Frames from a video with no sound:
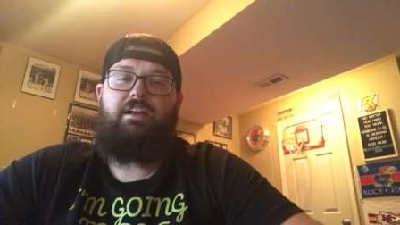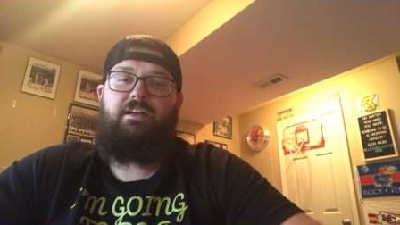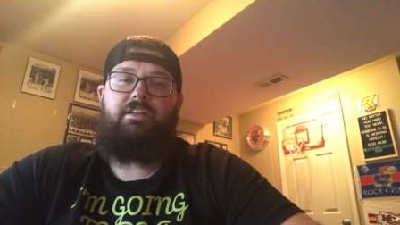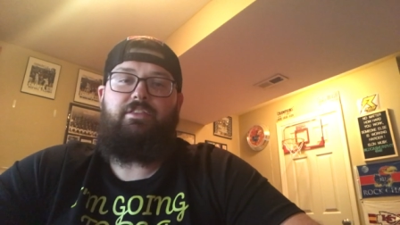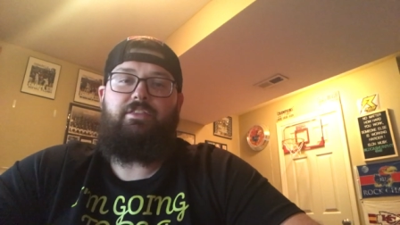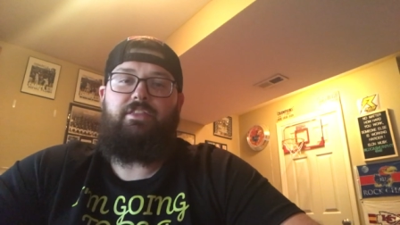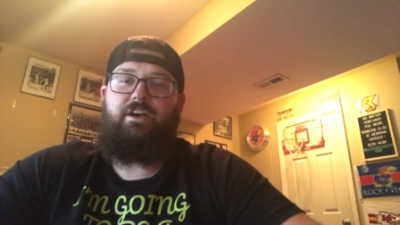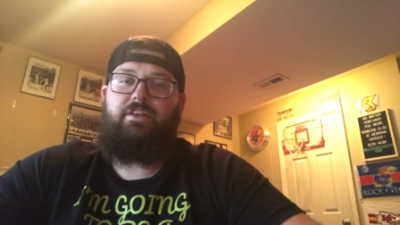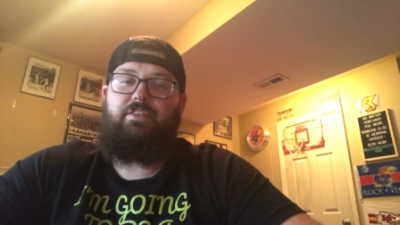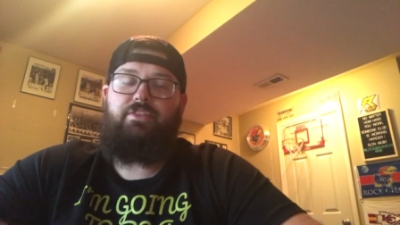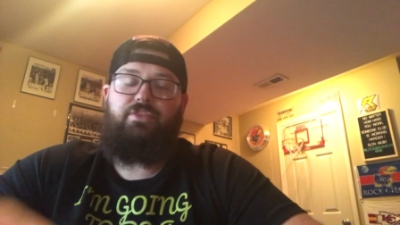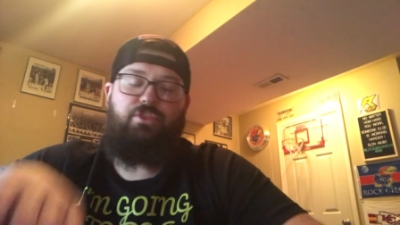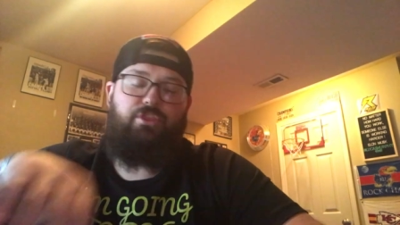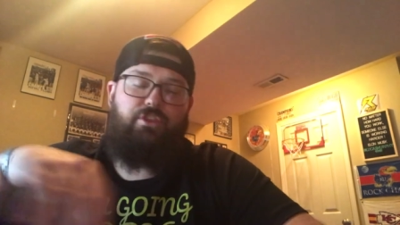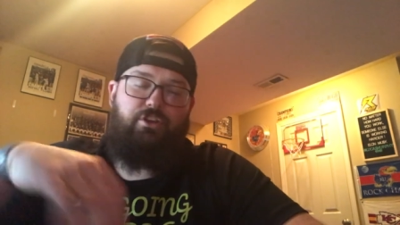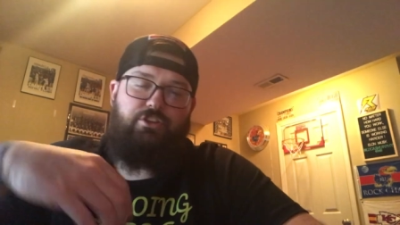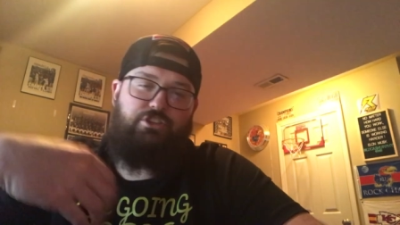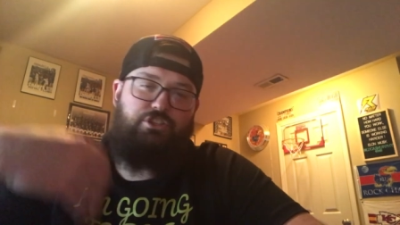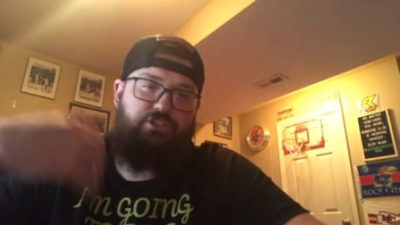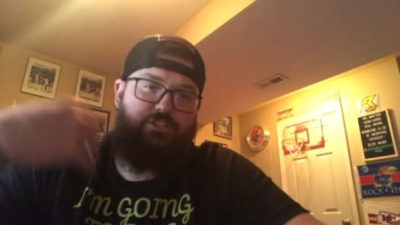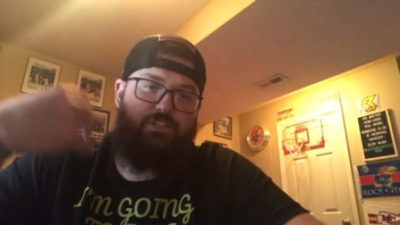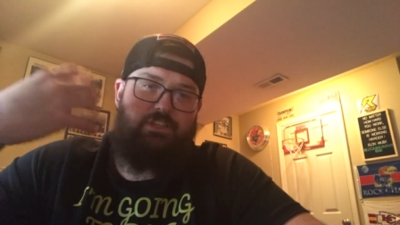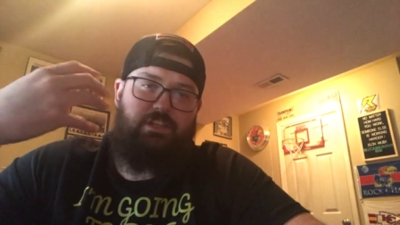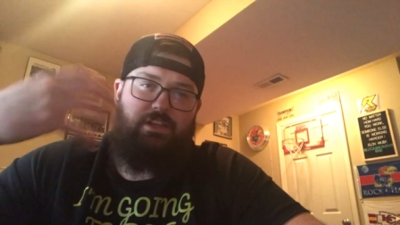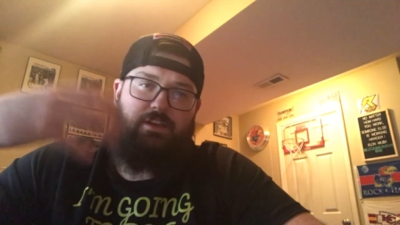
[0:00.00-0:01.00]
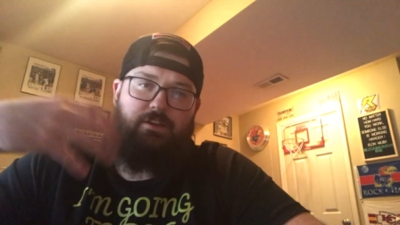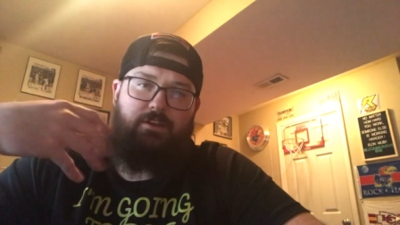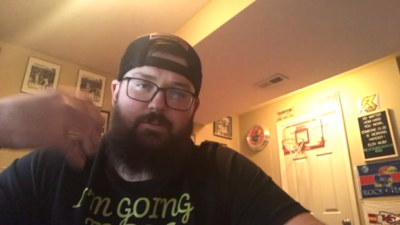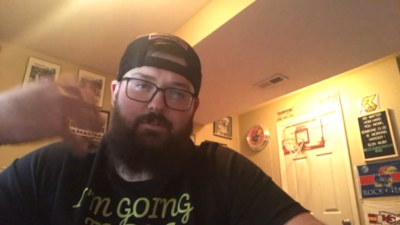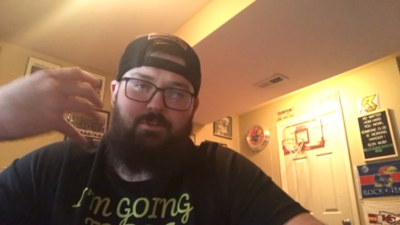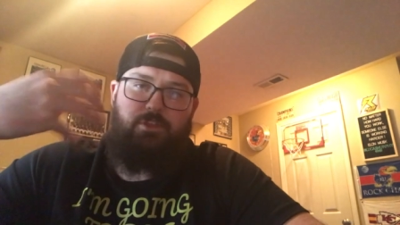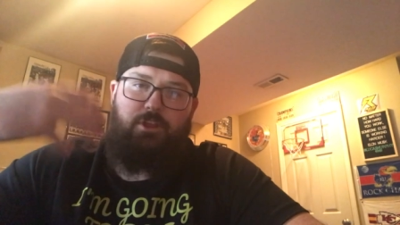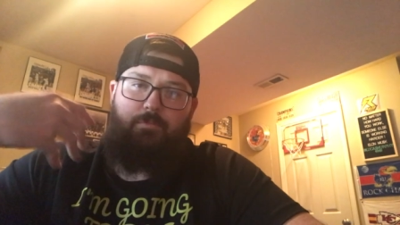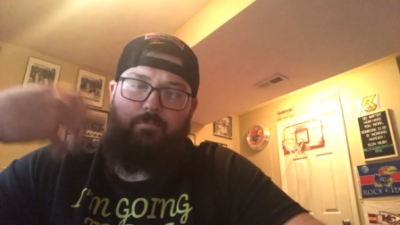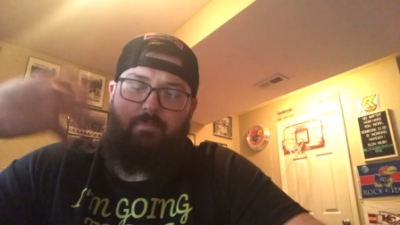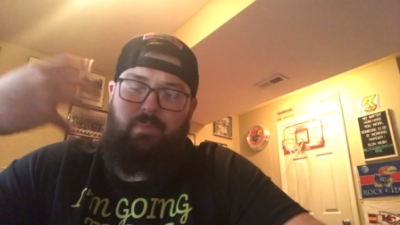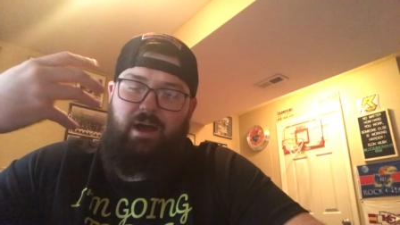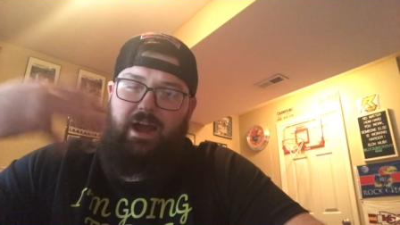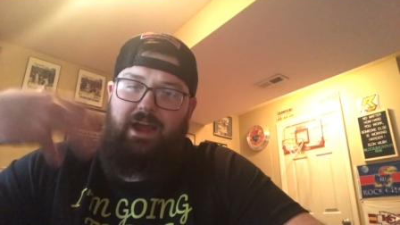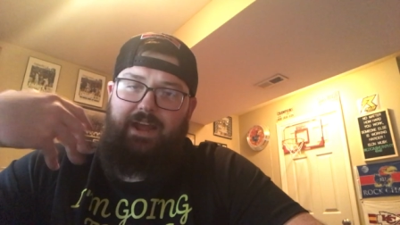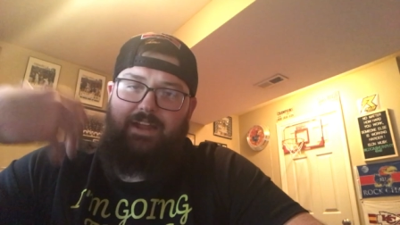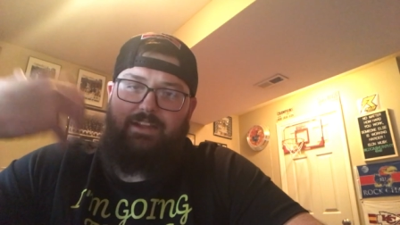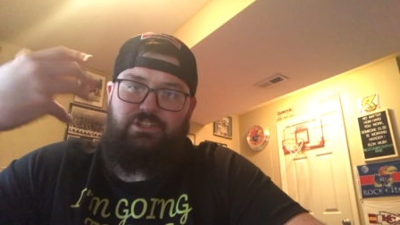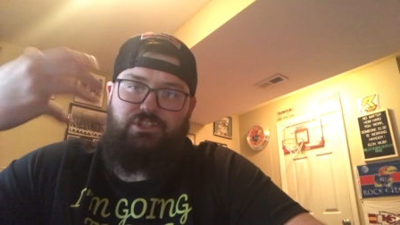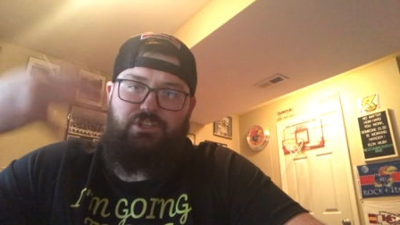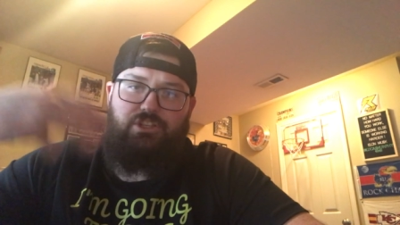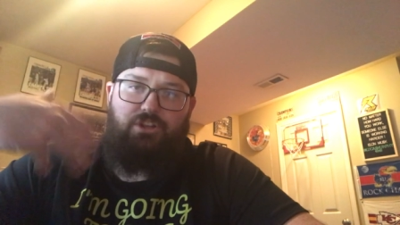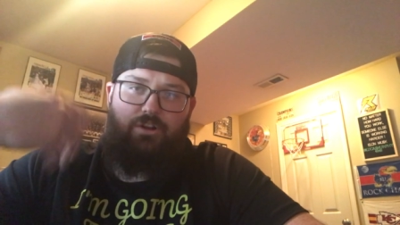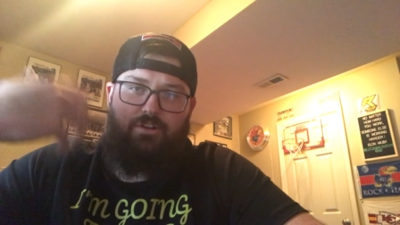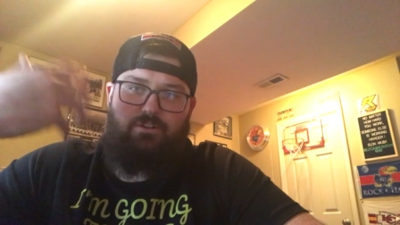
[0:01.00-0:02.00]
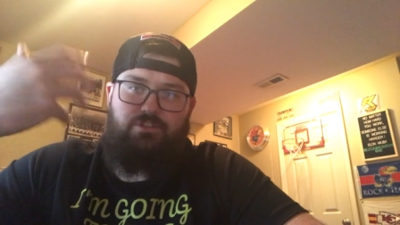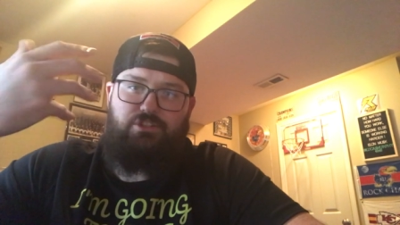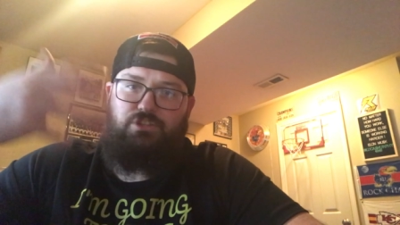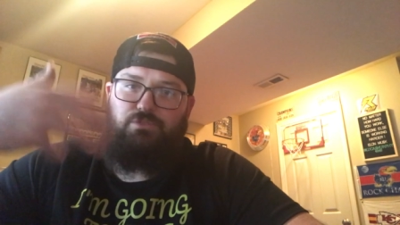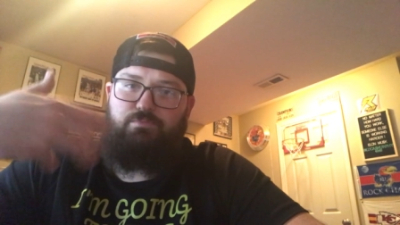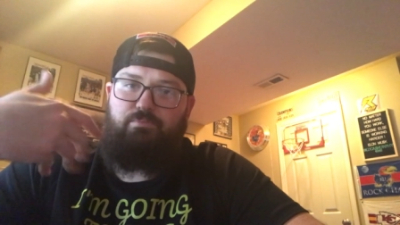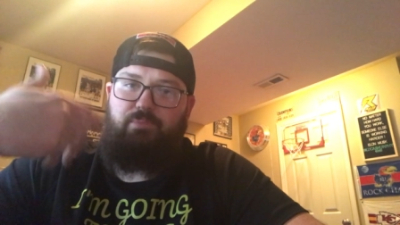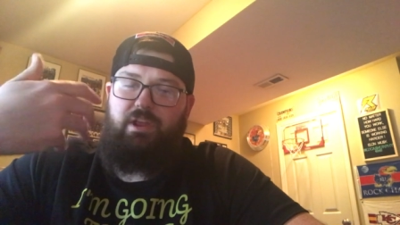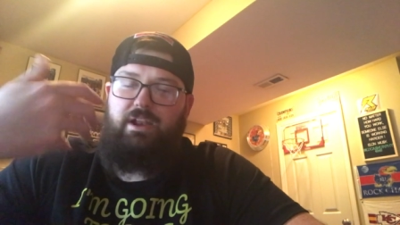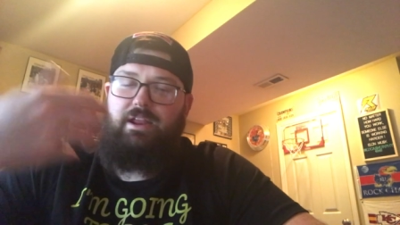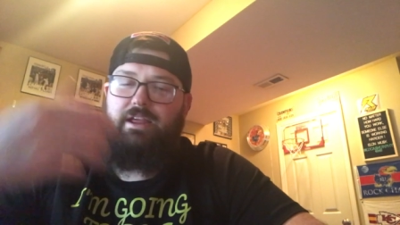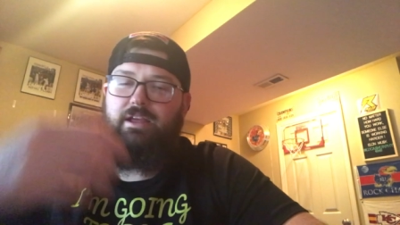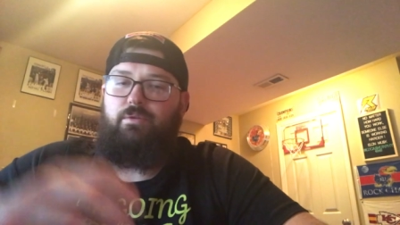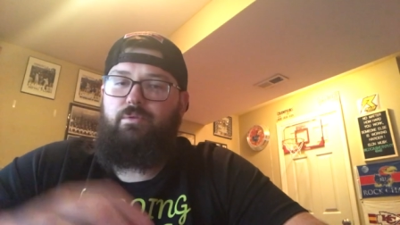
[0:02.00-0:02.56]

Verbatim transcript: the mind starts spinning